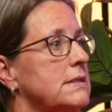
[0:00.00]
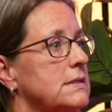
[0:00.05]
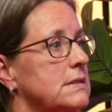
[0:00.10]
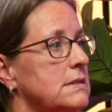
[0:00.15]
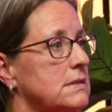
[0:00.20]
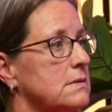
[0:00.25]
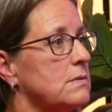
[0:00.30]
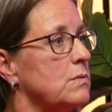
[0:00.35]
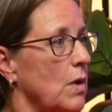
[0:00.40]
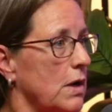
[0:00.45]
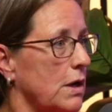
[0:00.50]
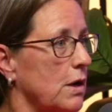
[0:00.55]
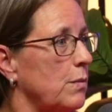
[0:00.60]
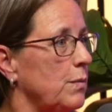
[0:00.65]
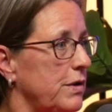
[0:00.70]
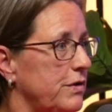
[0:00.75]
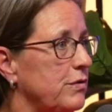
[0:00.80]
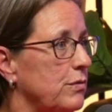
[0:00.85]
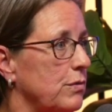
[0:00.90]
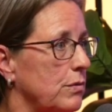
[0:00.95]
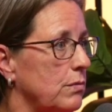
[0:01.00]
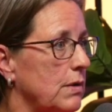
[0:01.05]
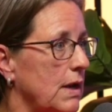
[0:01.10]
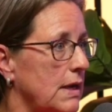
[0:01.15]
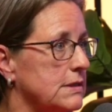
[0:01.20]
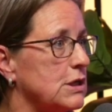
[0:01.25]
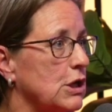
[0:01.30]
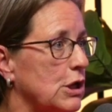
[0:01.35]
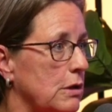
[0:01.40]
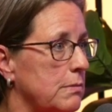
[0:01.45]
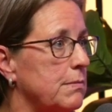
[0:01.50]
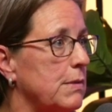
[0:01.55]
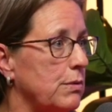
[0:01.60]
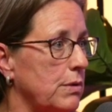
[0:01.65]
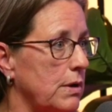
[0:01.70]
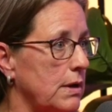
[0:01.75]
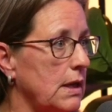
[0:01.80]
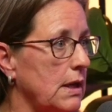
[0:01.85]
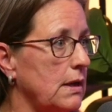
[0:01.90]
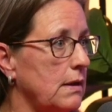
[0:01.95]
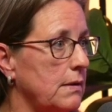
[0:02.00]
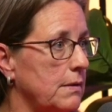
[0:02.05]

what can we do as a community?